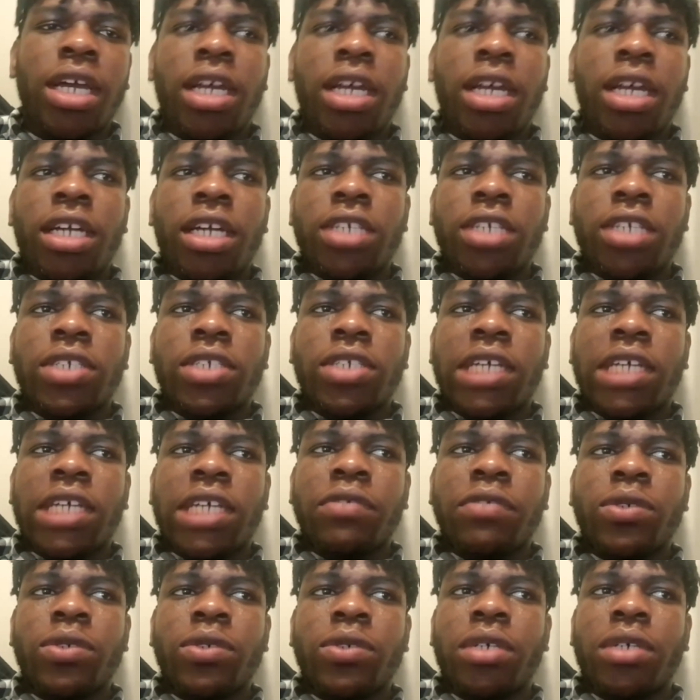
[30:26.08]
You just have
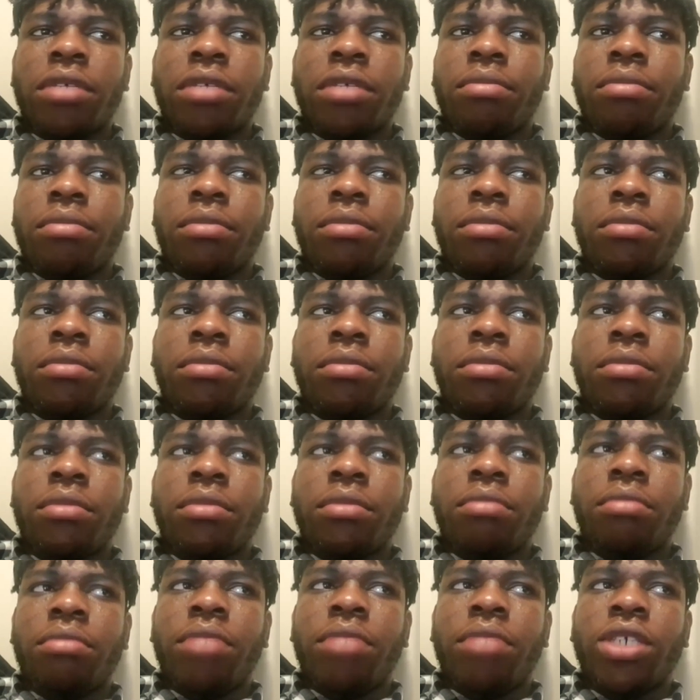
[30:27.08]
to
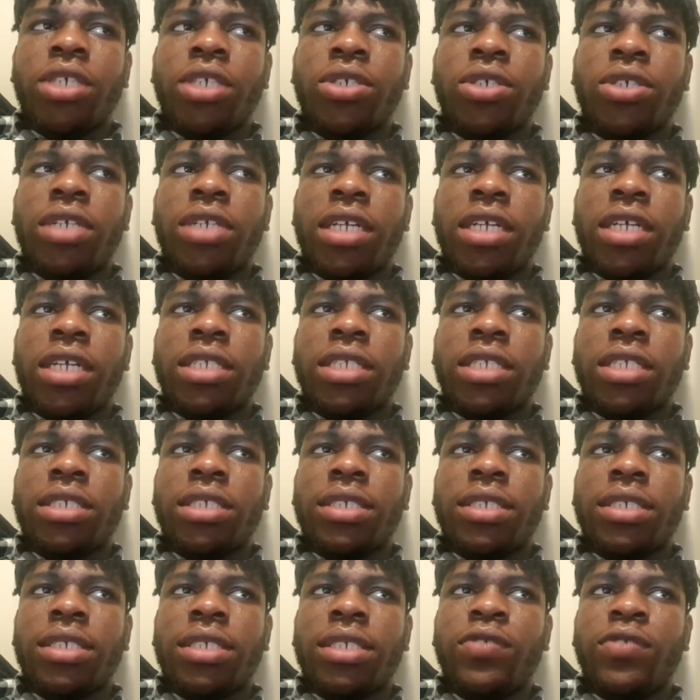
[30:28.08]
make sure that
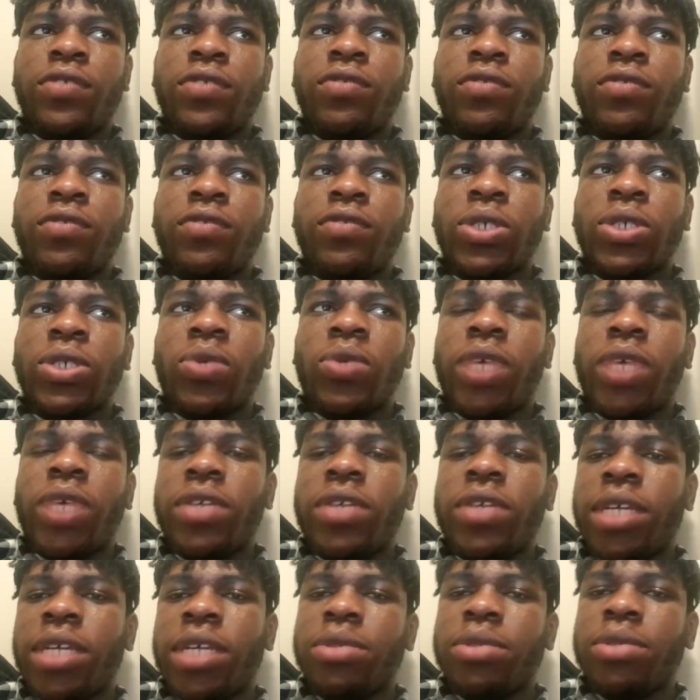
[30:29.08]
you focus on why you
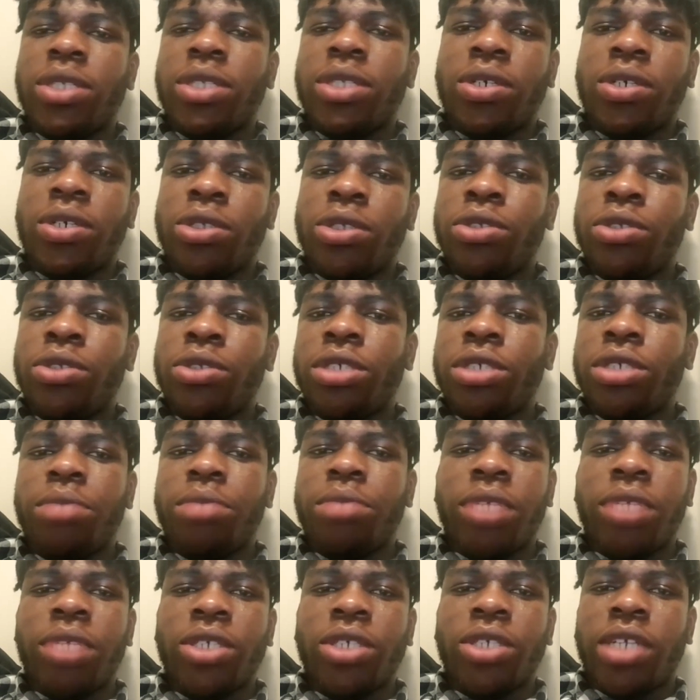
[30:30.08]
came to the country,
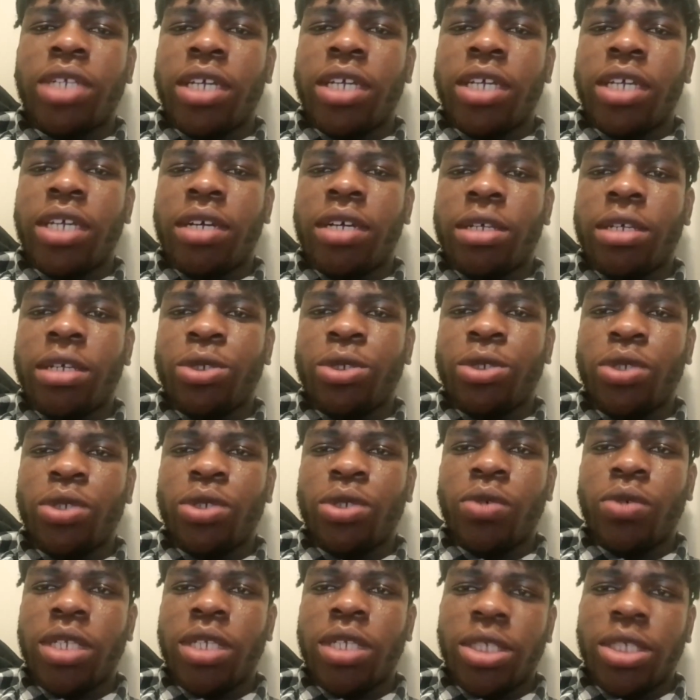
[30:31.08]
make sure that you're doing
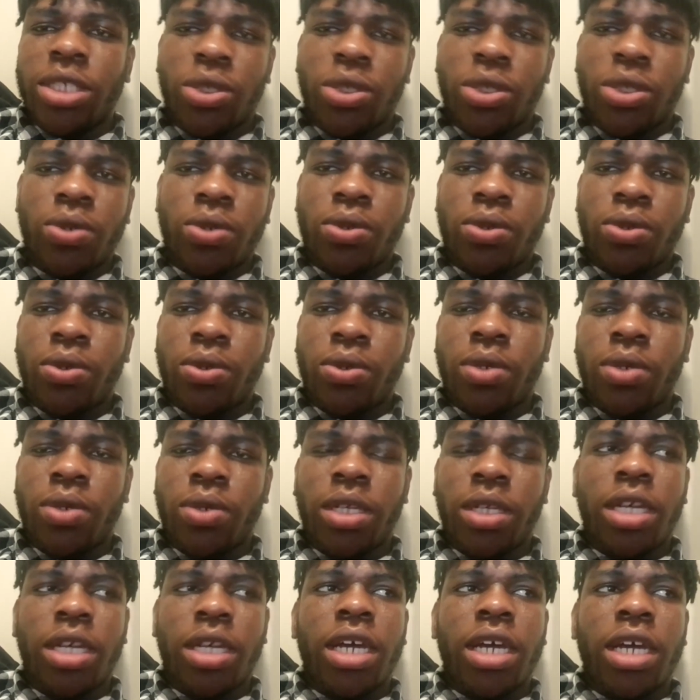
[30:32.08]
well in school
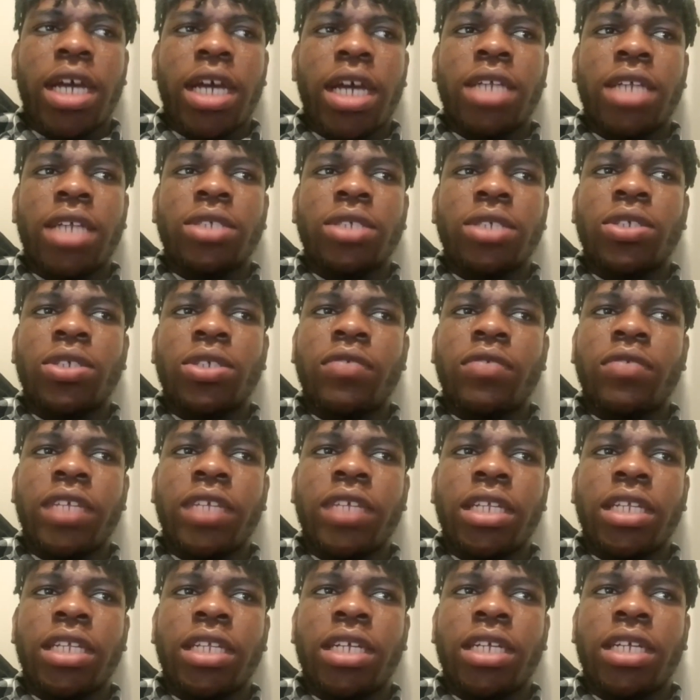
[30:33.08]
and stuff
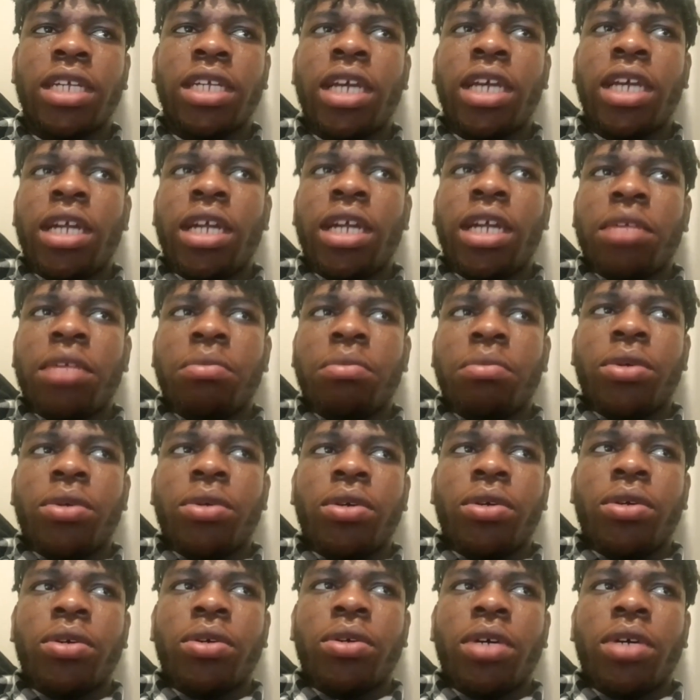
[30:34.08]
like that.
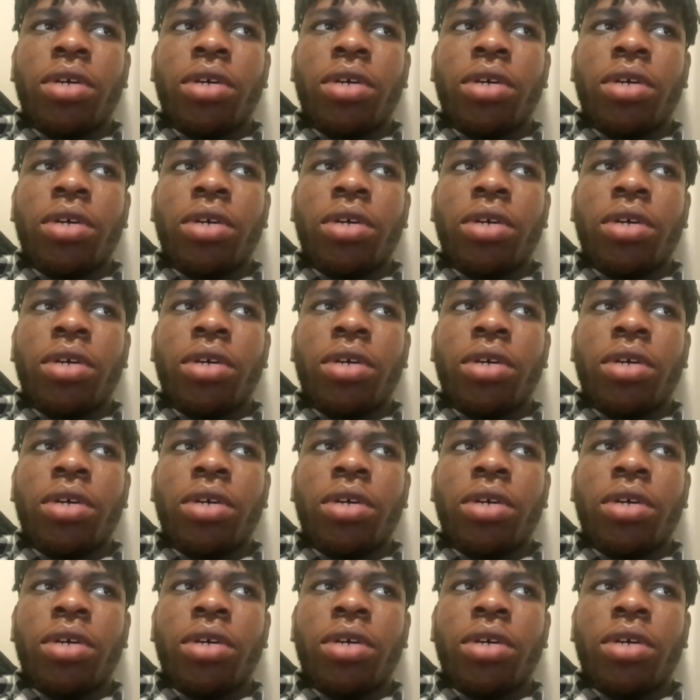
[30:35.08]
But